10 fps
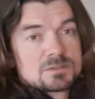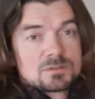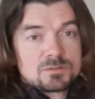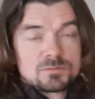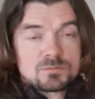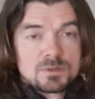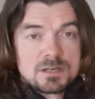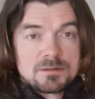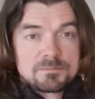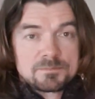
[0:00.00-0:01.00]

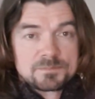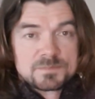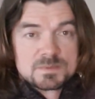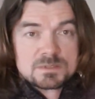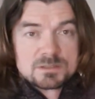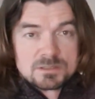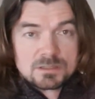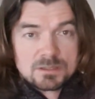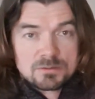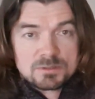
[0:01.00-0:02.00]
to to
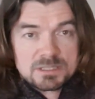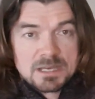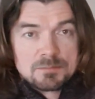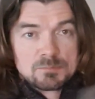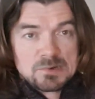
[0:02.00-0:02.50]
lower down